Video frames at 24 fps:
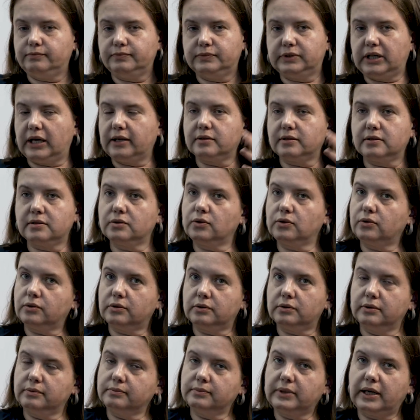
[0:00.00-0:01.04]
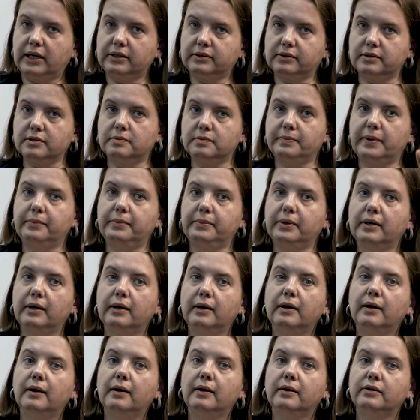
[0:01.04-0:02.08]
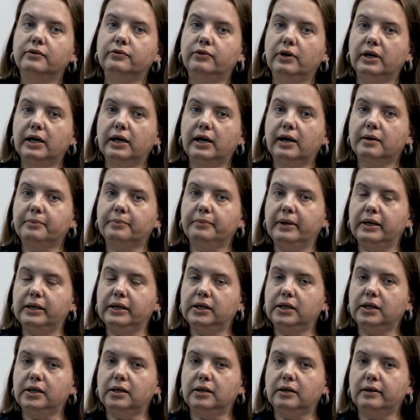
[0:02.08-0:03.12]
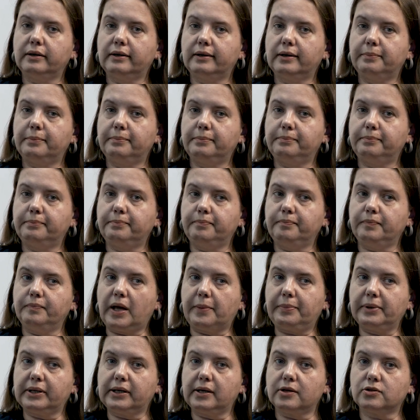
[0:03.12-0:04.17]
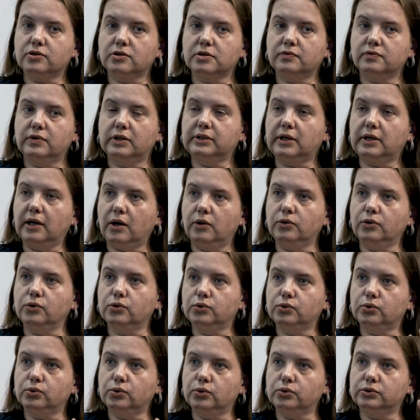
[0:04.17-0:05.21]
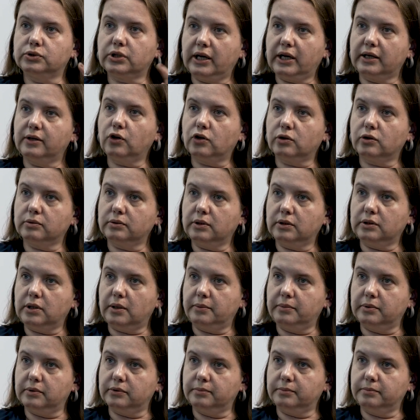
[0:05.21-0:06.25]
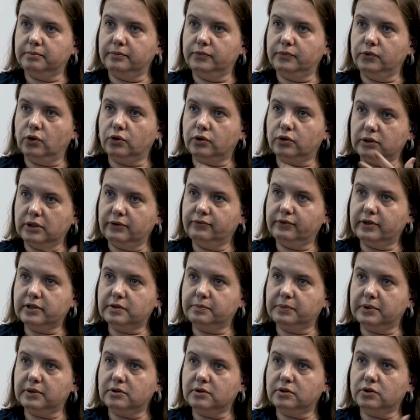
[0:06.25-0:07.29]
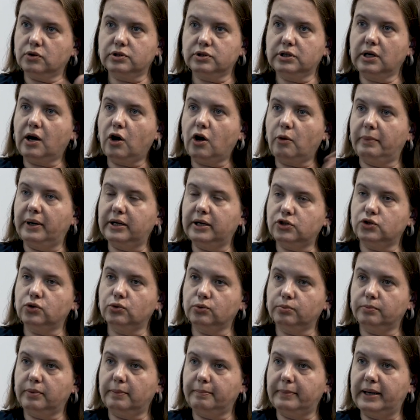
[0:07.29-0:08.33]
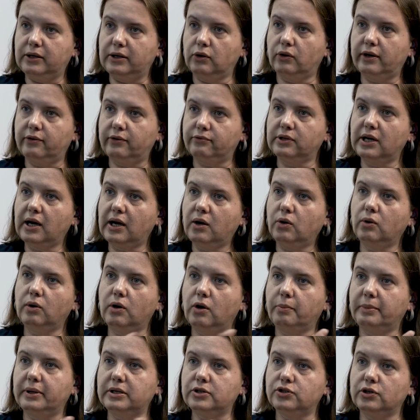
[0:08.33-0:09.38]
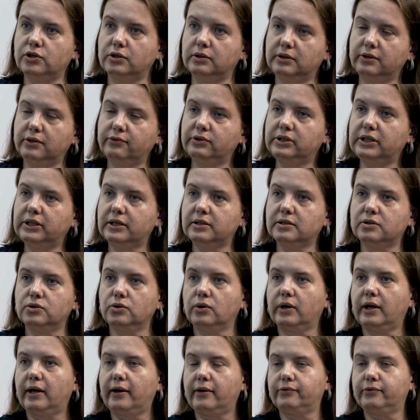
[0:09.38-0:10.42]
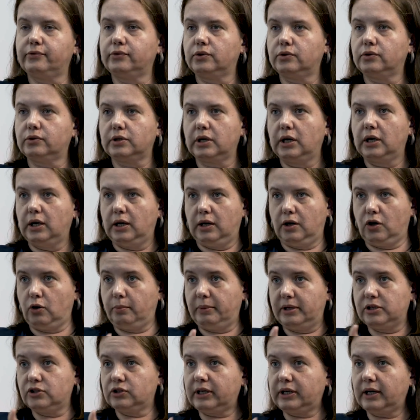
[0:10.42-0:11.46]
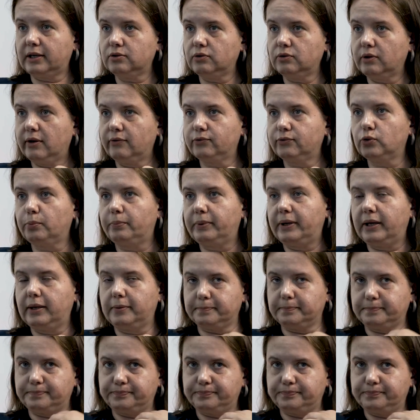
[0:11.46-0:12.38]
tens or hundreds maybe. There are many applications that allow you to track your investments. So see how much money you have now, how much dividends you have, or how much tax you have to pay.